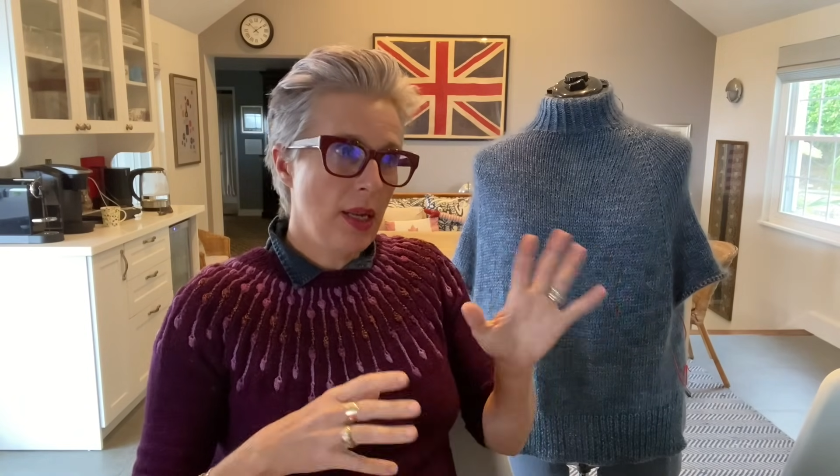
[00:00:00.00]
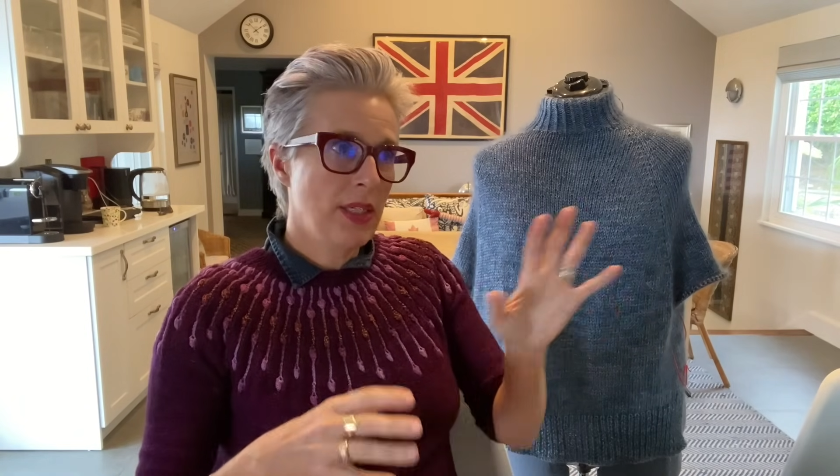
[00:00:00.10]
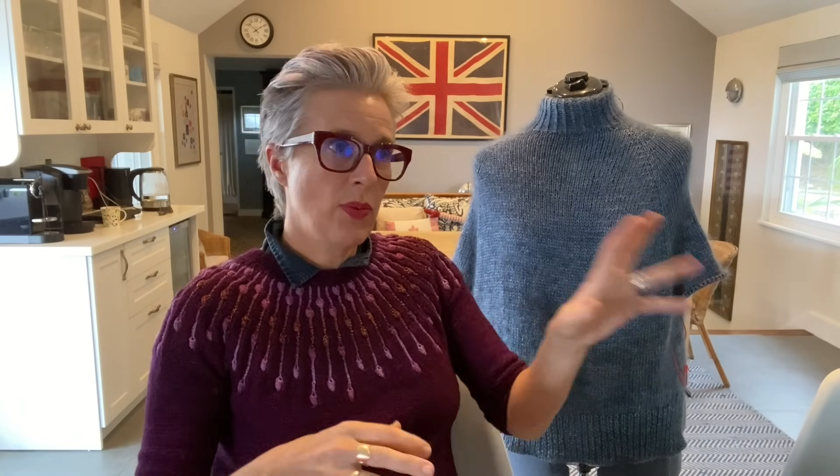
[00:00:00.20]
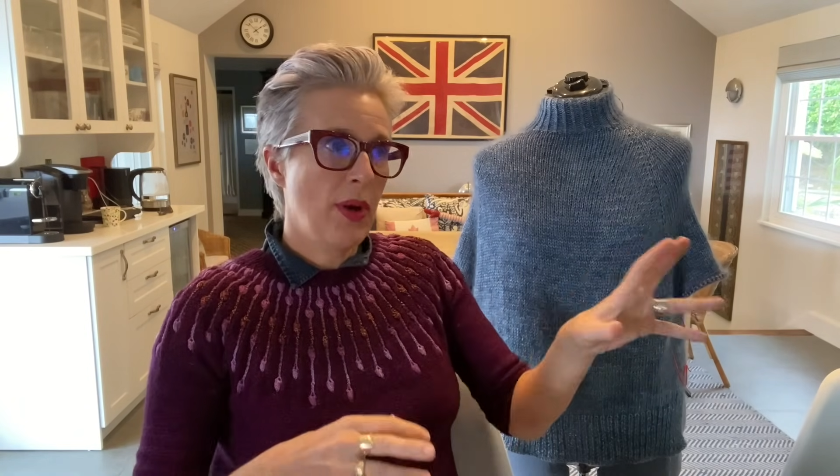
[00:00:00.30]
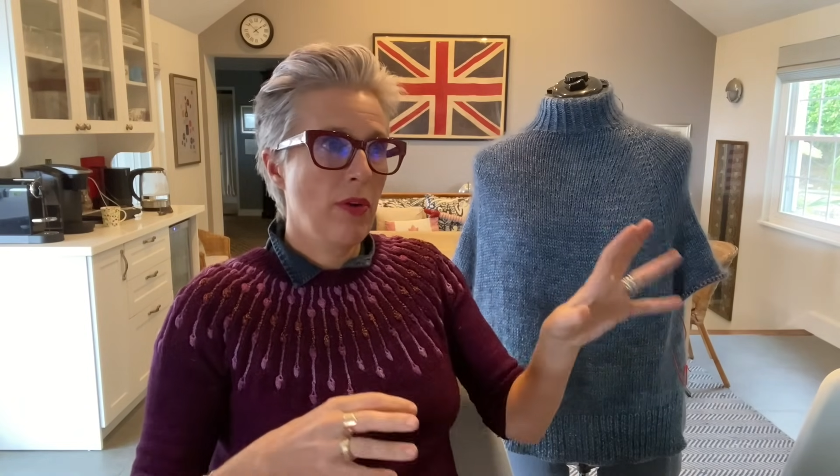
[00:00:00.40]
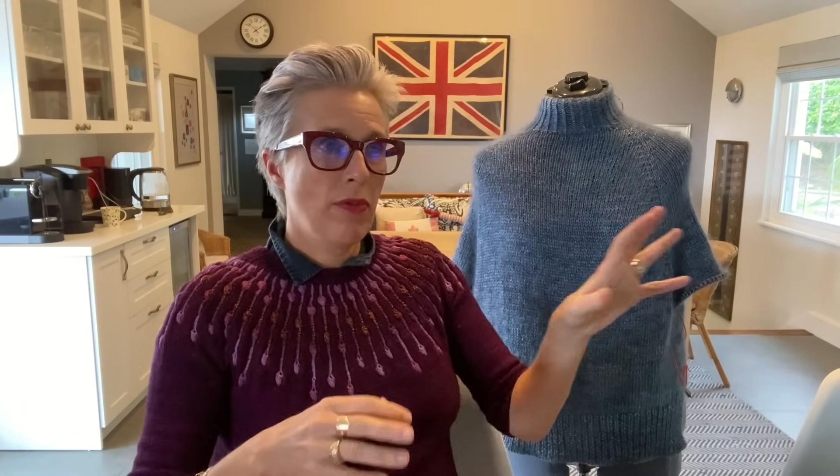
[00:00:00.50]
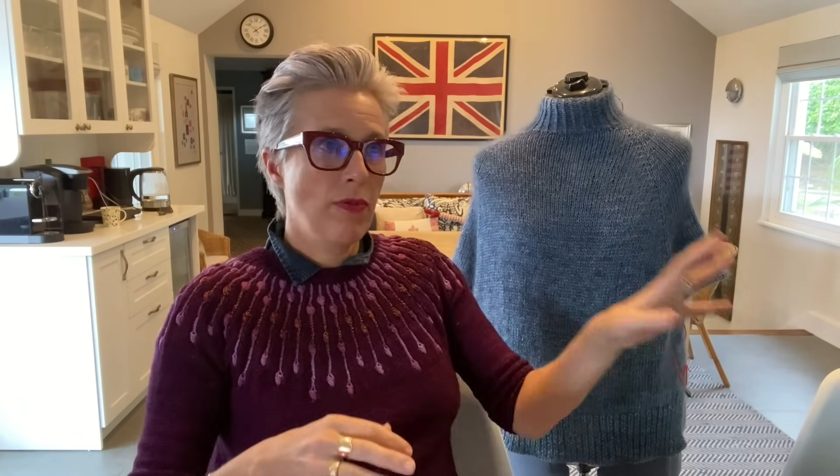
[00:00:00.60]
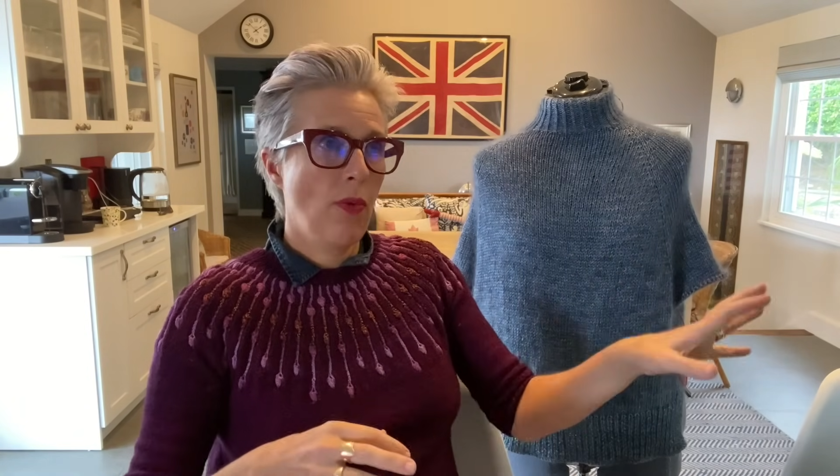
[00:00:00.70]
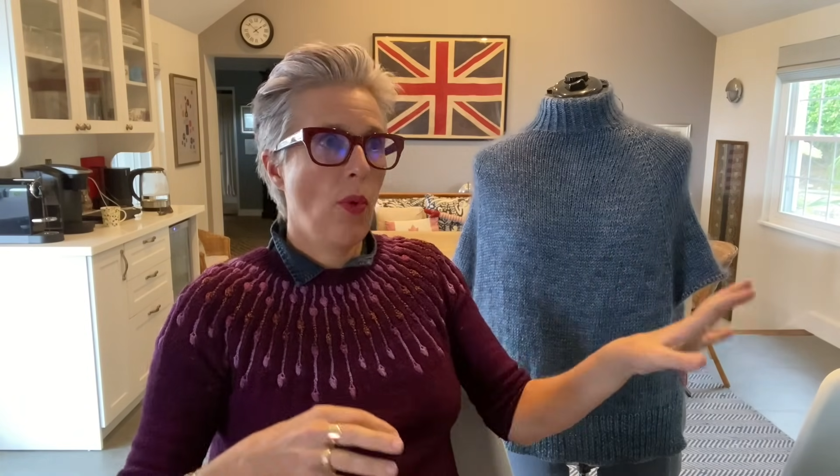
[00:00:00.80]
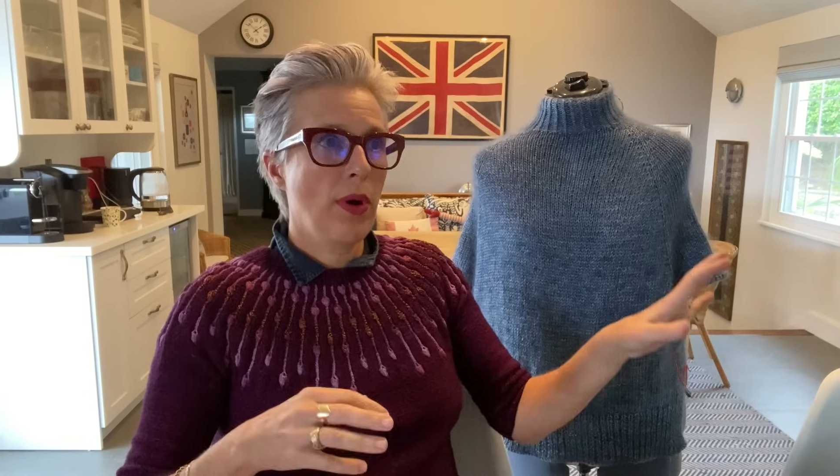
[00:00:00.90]
a sweater
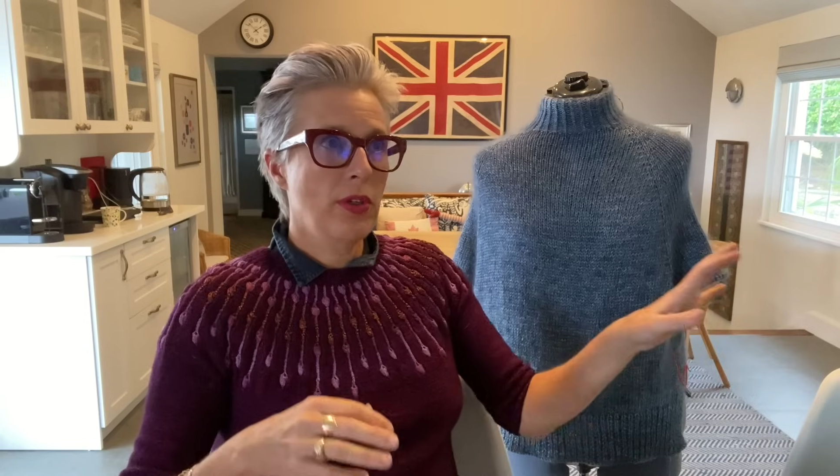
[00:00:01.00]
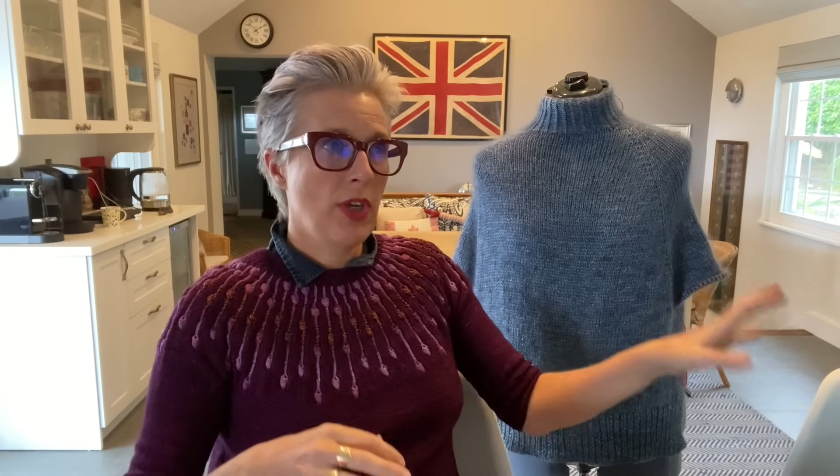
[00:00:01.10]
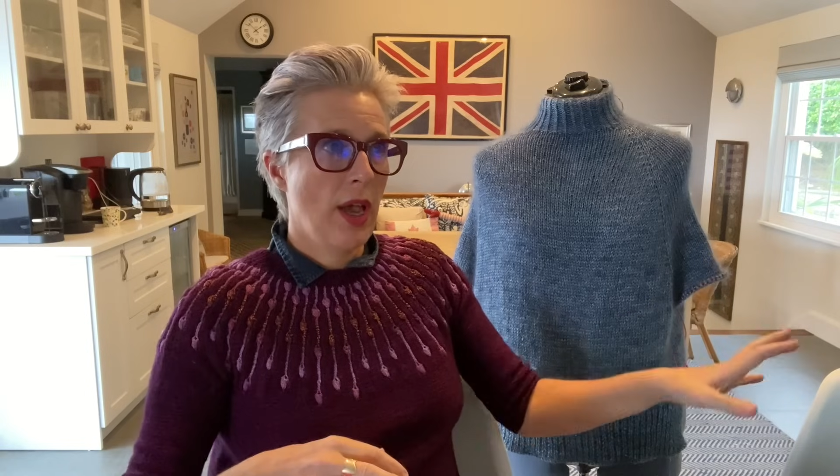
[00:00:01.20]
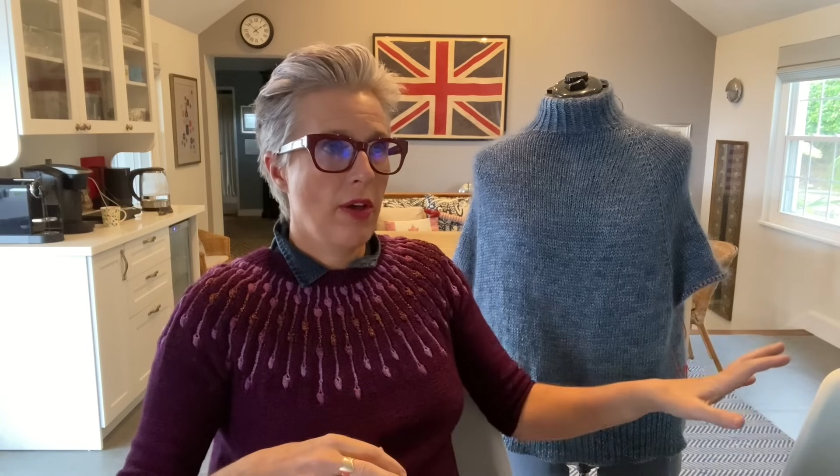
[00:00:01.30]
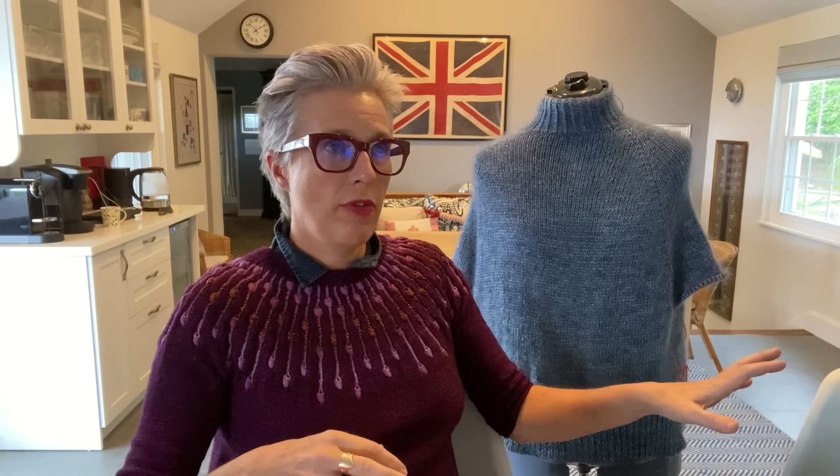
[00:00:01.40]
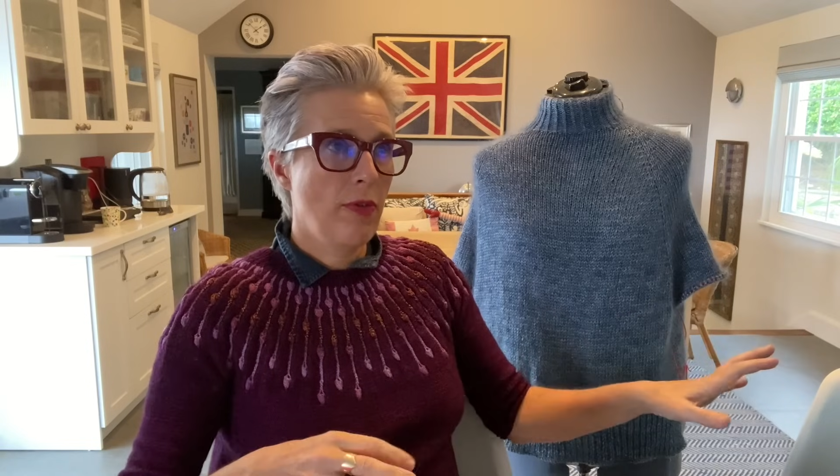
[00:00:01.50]
for Jeff.